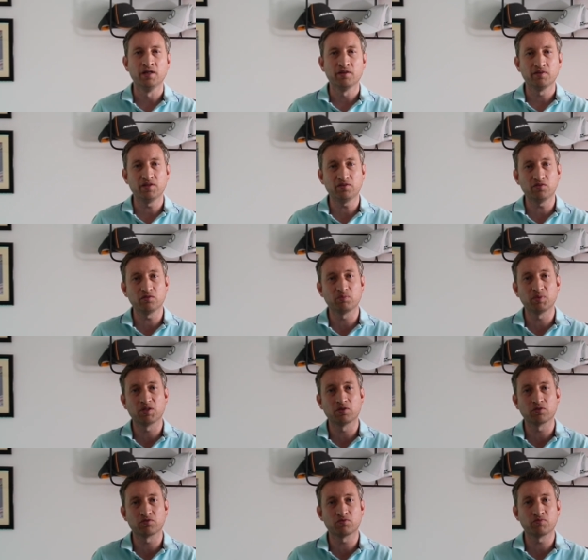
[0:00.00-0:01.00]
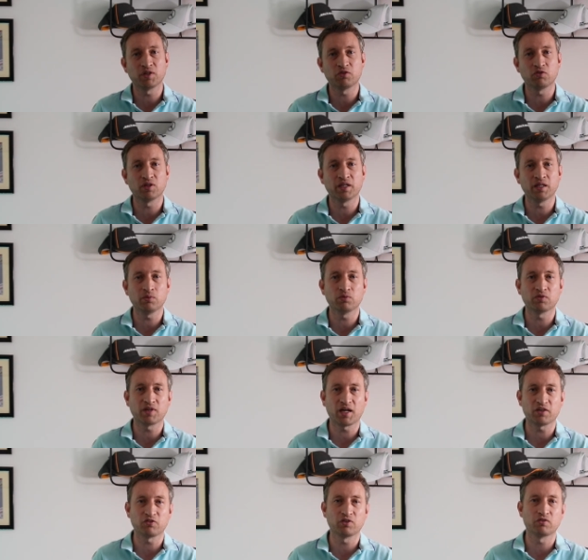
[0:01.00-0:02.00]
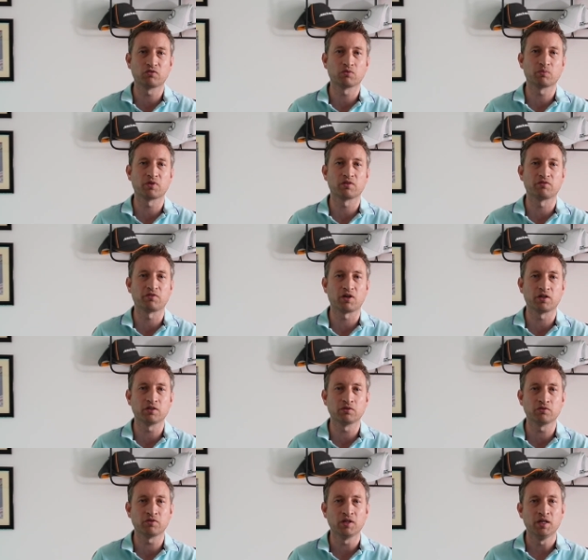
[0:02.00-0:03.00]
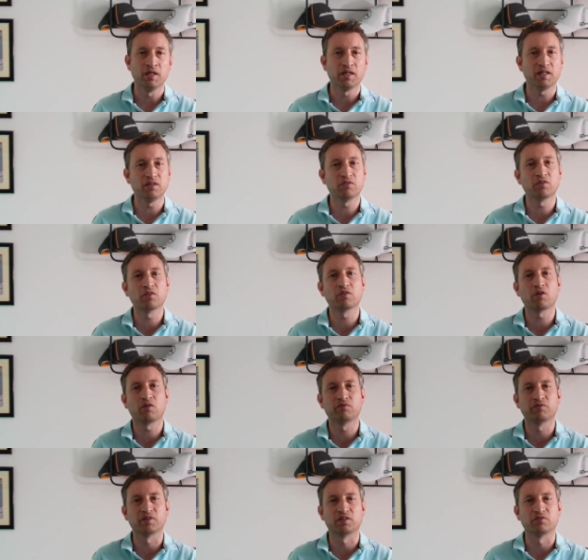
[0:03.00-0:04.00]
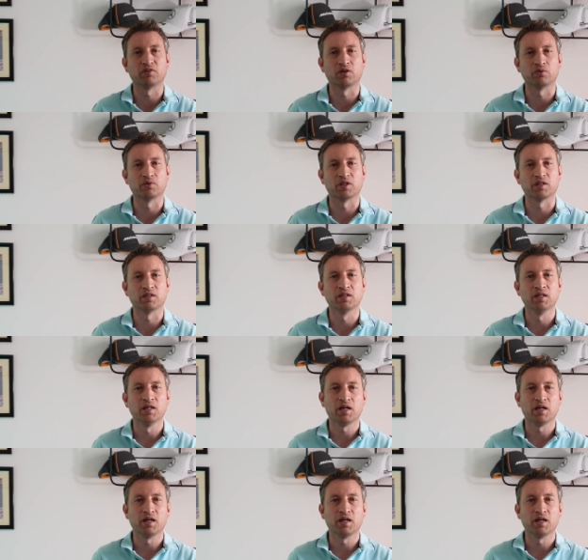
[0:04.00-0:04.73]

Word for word: This is because originally it was caching some of the files into the config folder